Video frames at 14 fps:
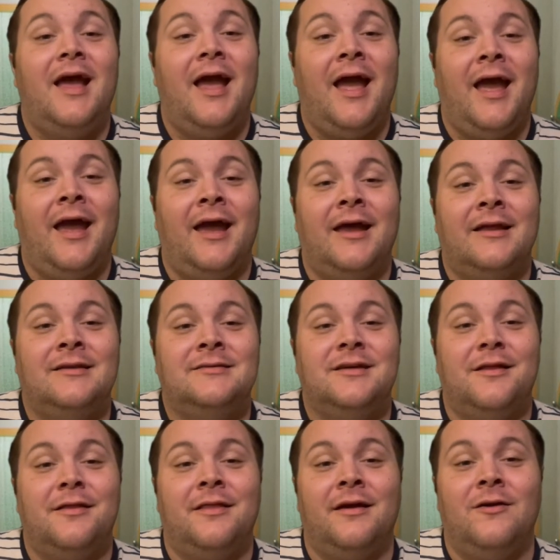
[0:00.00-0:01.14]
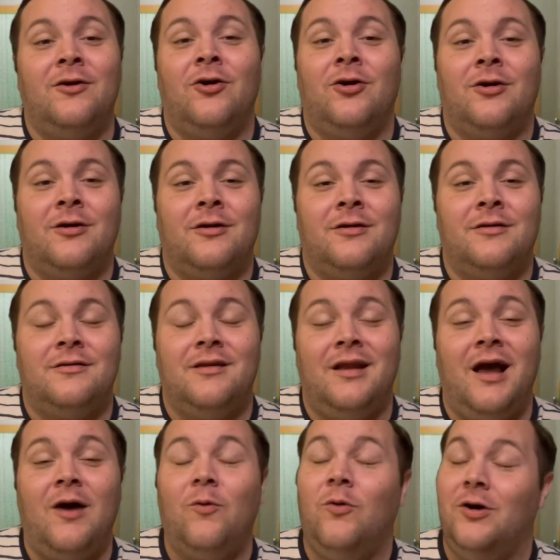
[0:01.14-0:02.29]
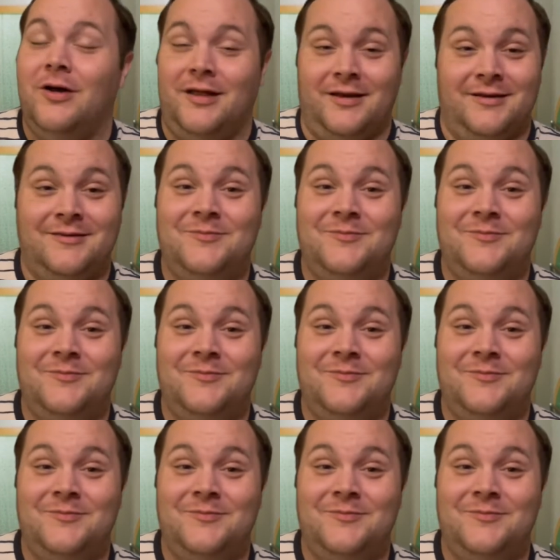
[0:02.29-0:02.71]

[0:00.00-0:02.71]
And there are not one,